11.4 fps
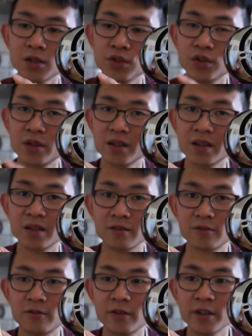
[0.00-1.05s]
you can get
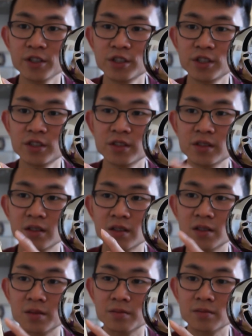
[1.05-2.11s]
fresh
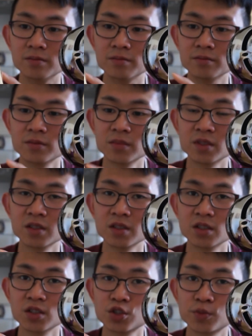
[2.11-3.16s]

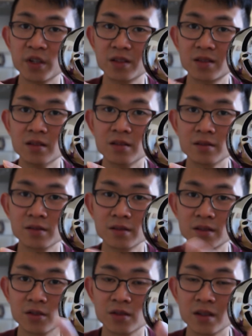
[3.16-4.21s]
spätzle,
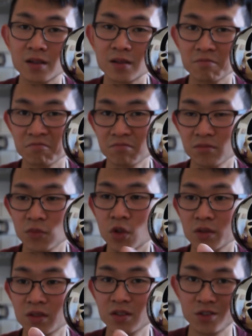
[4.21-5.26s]
so they are
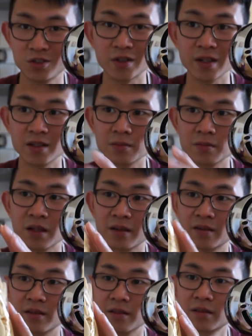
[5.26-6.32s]
not dried up
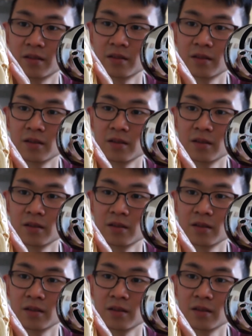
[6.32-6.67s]
like this,